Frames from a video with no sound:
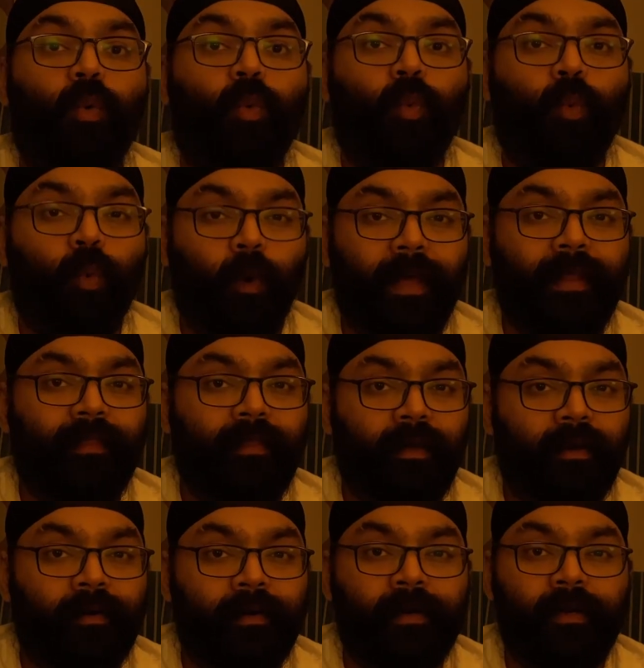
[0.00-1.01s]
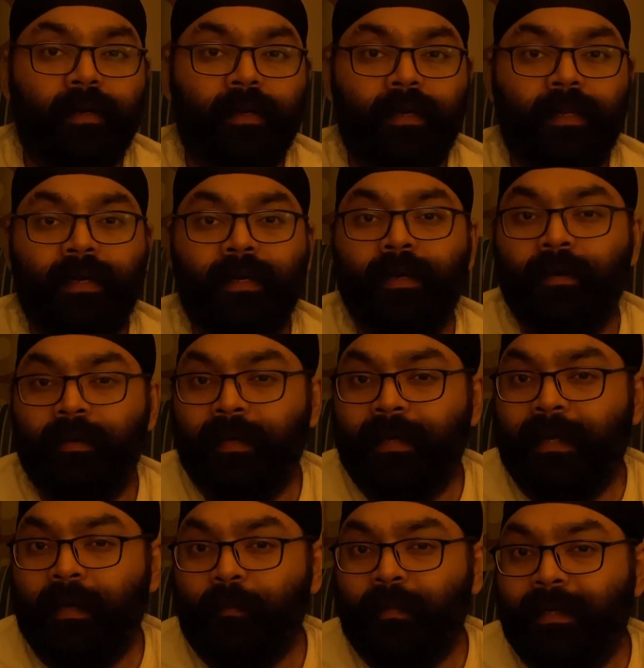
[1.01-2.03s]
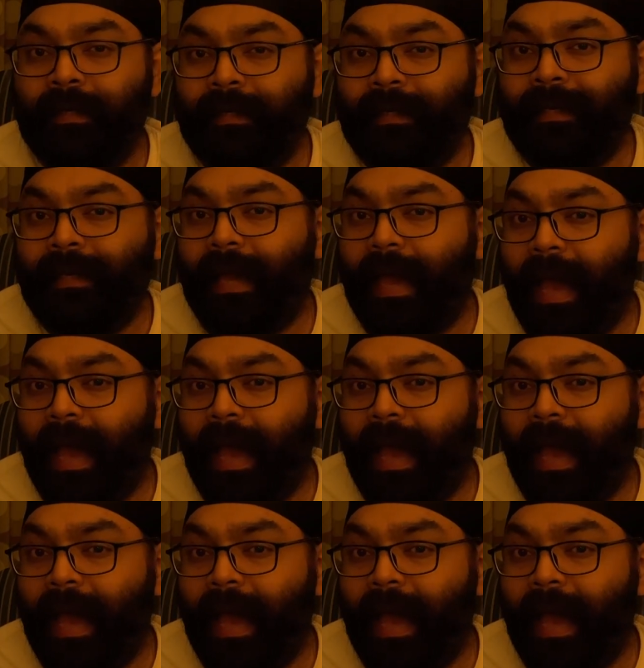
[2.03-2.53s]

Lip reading: when they hurt readability